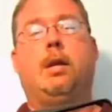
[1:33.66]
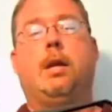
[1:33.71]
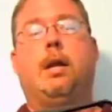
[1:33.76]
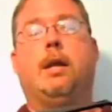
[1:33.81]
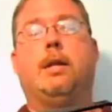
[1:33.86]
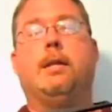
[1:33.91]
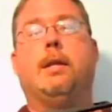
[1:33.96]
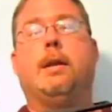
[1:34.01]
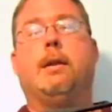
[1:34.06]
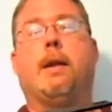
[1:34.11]

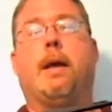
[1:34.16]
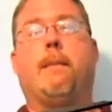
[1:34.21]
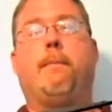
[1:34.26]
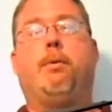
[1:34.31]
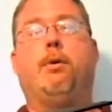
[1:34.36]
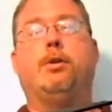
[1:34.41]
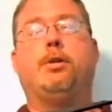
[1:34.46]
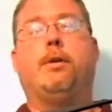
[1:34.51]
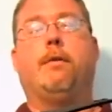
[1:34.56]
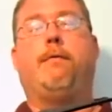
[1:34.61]
And then I
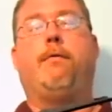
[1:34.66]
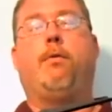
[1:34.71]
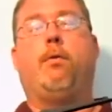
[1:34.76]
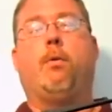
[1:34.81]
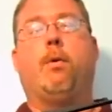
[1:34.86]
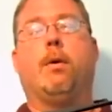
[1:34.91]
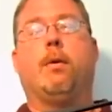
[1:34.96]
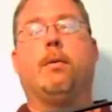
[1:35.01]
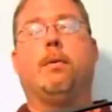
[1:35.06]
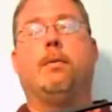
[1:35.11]
push it
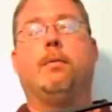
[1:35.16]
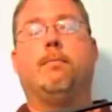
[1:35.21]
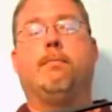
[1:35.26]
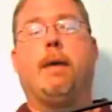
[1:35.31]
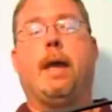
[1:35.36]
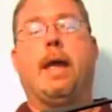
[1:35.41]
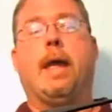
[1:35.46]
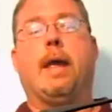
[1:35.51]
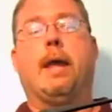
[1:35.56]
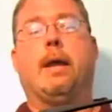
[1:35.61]
forward.
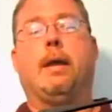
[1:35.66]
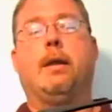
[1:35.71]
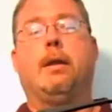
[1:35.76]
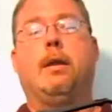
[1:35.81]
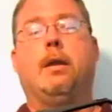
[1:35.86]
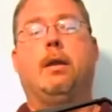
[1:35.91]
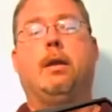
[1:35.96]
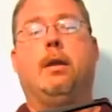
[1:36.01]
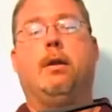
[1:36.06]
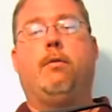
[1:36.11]
Bang.
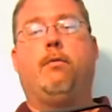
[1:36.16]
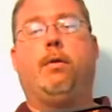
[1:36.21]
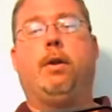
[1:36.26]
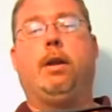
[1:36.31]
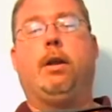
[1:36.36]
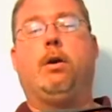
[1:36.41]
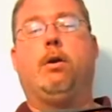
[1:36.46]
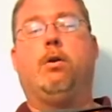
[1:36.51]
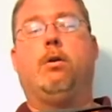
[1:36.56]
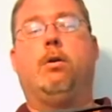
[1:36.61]

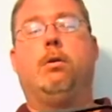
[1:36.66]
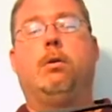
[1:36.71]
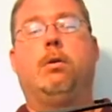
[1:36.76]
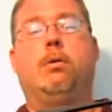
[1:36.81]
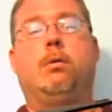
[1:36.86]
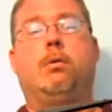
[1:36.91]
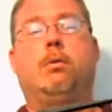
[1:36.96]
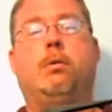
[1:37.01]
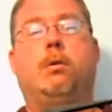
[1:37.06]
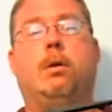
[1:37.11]
Recoil.
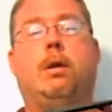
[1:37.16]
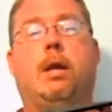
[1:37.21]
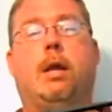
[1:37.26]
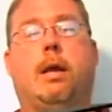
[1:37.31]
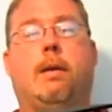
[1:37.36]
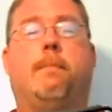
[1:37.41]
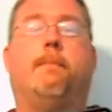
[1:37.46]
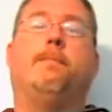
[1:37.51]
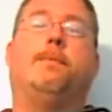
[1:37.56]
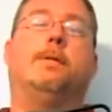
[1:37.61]

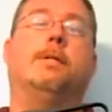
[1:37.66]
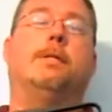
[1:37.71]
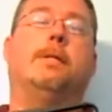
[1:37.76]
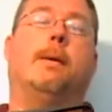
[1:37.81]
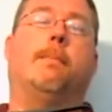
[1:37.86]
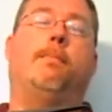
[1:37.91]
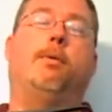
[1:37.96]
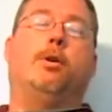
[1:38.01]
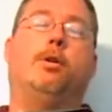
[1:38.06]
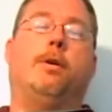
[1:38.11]
Since
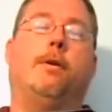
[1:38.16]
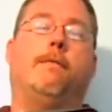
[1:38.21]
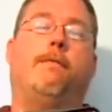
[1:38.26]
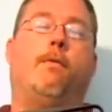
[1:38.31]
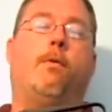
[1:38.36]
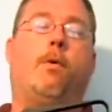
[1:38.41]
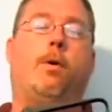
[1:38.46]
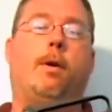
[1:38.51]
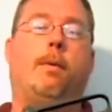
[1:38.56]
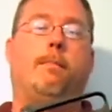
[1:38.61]
I'm pushing
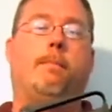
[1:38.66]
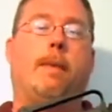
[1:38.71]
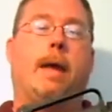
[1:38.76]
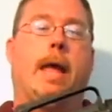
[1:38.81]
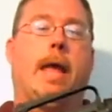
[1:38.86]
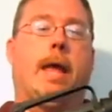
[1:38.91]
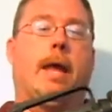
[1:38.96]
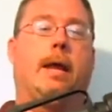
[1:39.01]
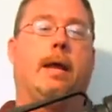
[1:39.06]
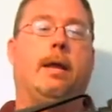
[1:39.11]
forward,
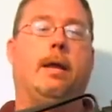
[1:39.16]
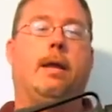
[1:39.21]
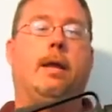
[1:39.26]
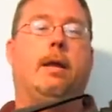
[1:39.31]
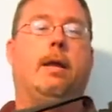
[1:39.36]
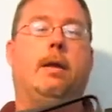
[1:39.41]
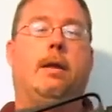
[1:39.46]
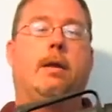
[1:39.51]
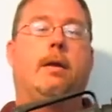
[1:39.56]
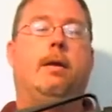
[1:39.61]
bang.
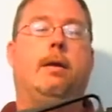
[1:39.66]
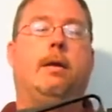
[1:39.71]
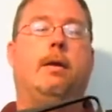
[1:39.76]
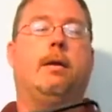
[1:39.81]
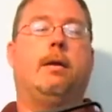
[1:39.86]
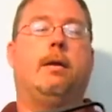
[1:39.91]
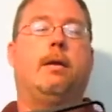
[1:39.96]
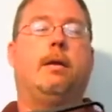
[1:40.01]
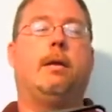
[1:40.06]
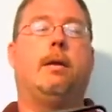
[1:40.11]

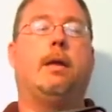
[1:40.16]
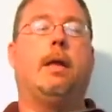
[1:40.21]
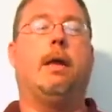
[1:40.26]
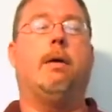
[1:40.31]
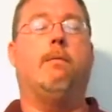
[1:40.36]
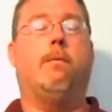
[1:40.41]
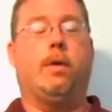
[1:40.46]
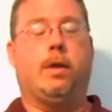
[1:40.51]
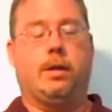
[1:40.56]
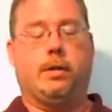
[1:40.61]

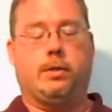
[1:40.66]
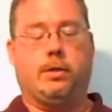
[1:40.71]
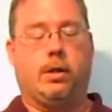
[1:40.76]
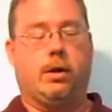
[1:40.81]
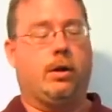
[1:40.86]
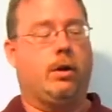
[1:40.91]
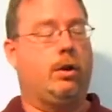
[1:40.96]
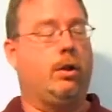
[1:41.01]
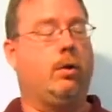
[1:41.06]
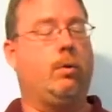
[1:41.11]
And what it's
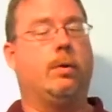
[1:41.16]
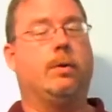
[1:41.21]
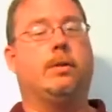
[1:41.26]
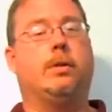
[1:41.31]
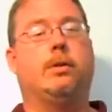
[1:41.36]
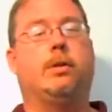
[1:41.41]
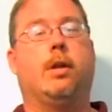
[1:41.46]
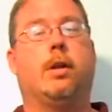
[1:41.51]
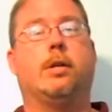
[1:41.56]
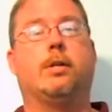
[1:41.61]
going to do is
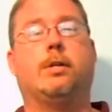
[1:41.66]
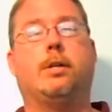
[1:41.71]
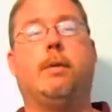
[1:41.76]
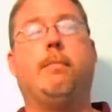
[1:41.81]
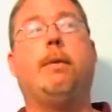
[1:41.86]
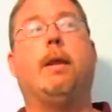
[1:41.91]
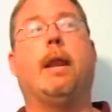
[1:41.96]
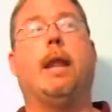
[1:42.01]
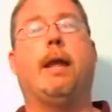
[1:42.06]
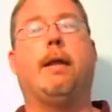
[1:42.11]
it's going to
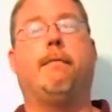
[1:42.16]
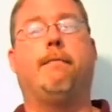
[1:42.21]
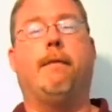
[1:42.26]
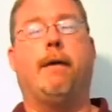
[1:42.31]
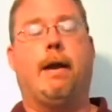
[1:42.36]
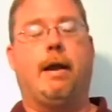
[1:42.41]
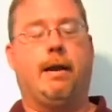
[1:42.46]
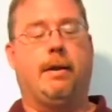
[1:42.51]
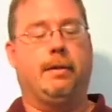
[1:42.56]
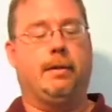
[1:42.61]
simulate
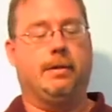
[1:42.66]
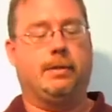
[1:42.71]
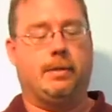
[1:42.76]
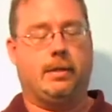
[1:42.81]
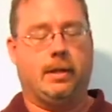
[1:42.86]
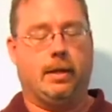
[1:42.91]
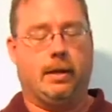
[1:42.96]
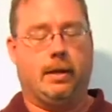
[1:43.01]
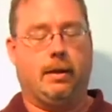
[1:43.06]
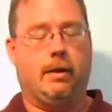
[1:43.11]
firing this
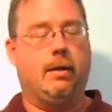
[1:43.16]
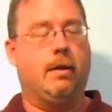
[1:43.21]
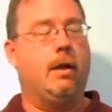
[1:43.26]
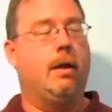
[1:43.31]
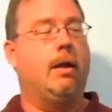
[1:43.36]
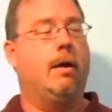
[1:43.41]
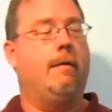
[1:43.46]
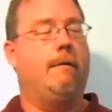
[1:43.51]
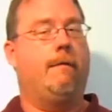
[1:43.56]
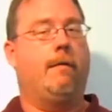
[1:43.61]
thing
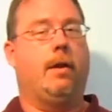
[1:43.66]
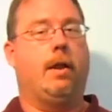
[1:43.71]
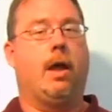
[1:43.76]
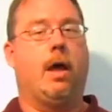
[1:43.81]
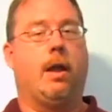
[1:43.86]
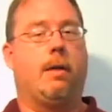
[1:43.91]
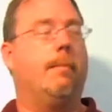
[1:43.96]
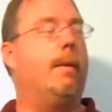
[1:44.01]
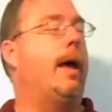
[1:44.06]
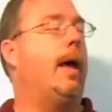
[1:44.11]
fully
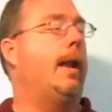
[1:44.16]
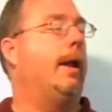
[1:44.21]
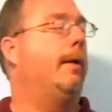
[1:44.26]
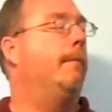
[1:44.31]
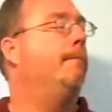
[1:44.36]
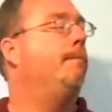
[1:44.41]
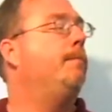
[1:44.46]
automatic.